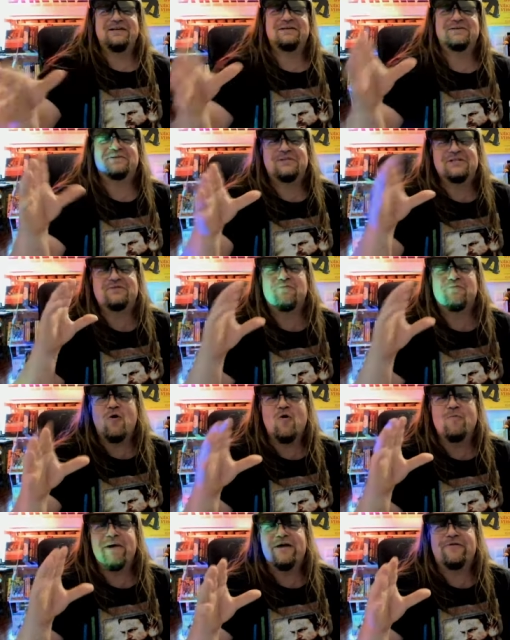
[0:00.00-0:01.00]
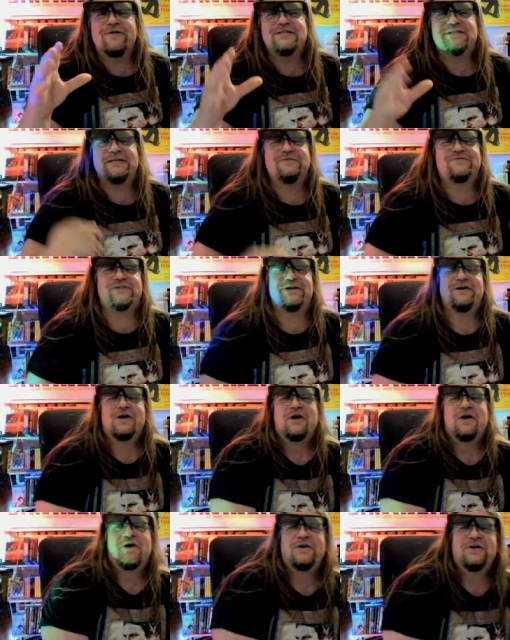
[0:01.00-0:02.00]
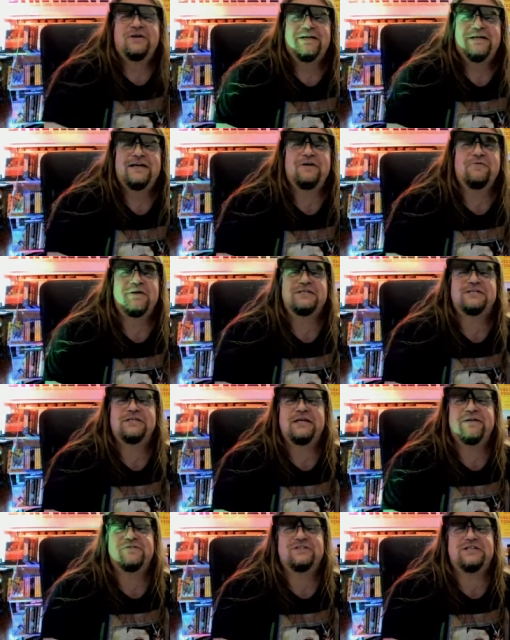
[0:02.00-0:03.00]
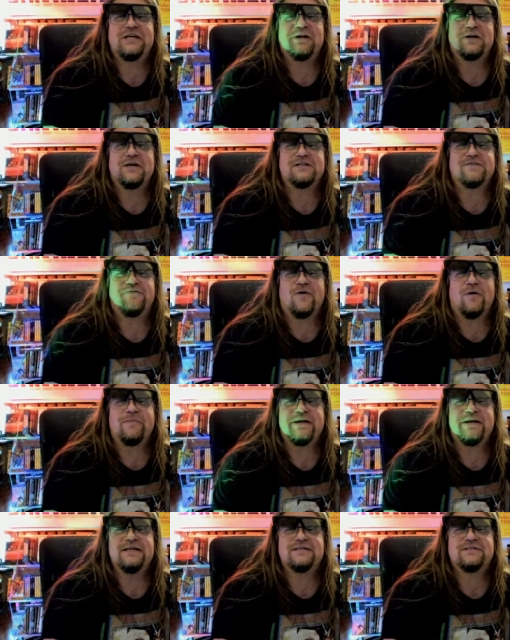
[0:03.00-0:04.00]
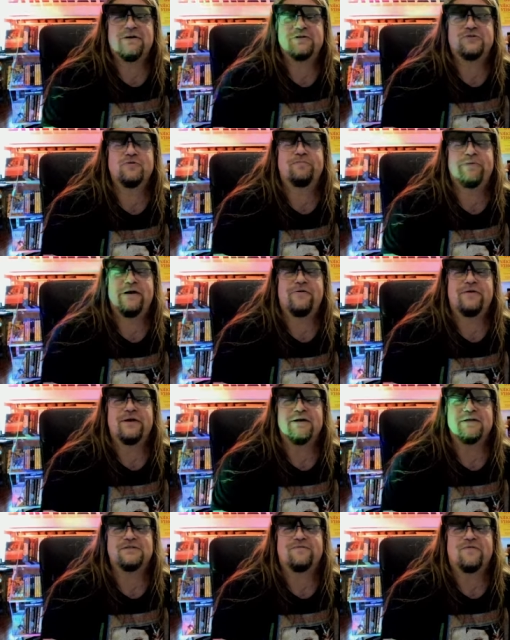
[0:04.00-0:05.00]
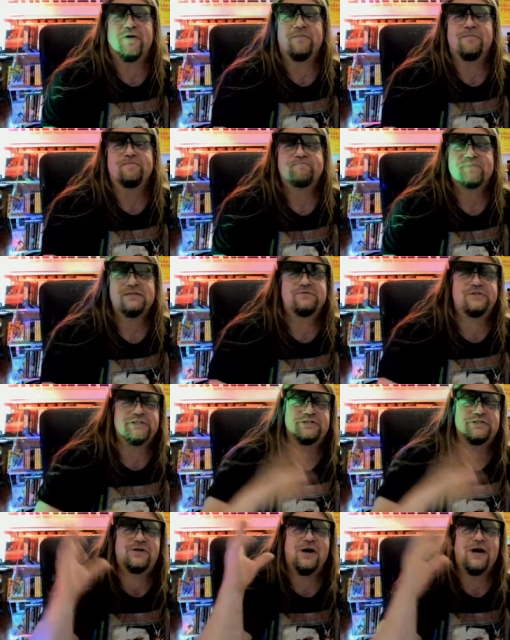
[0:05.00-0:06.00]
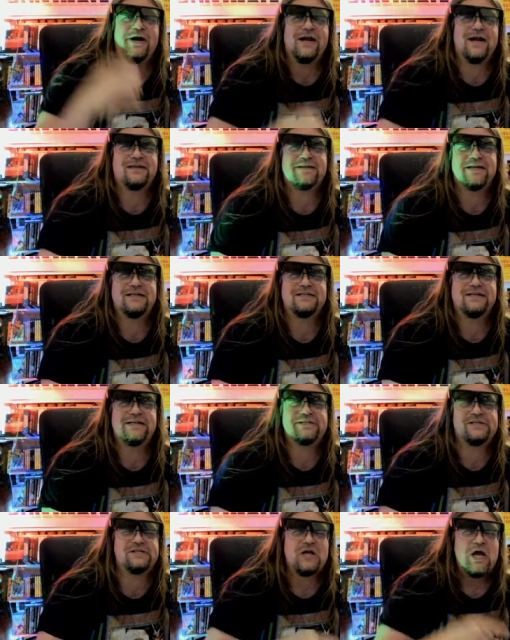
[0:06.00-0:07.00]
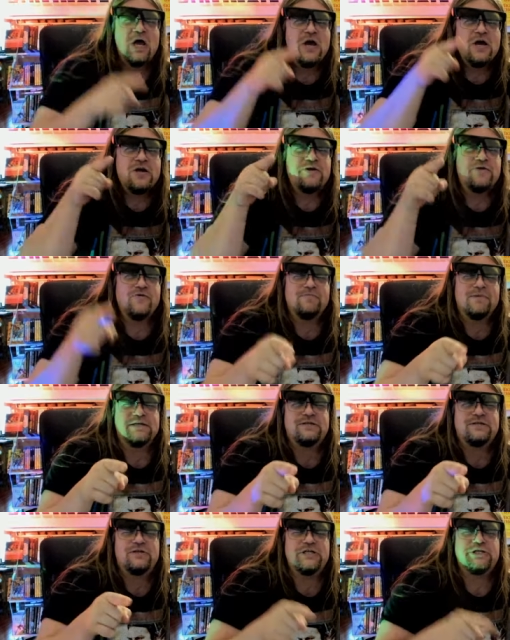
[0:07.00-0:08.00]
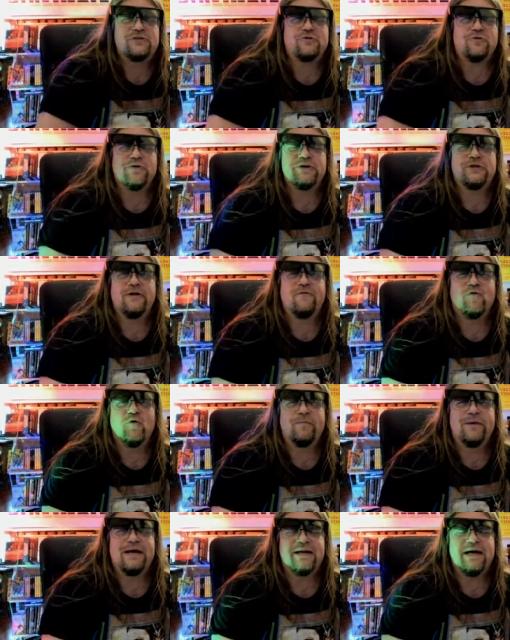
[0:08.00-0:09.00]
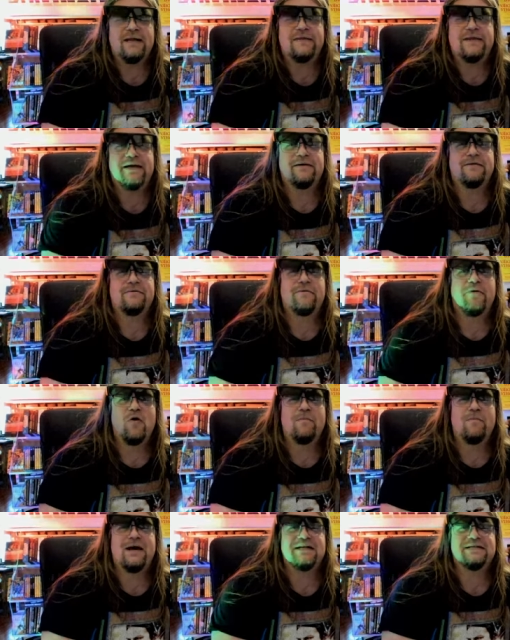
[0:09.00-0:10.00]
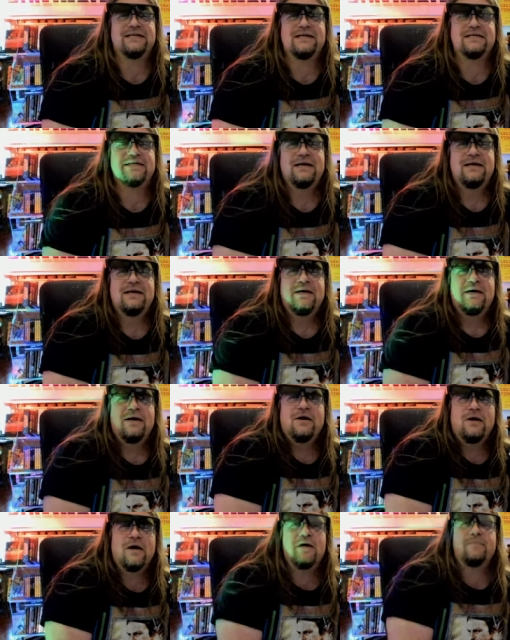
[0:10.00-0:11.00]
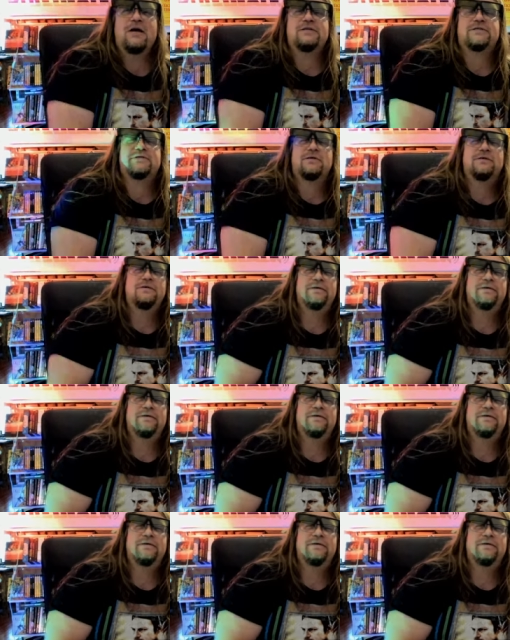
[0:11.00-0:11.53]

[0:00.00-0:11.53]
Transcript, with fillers: this Ro-Man receives signals from his superiors from the sky, and then he says, you must destroy the woman. And then Ro-Man says, I must,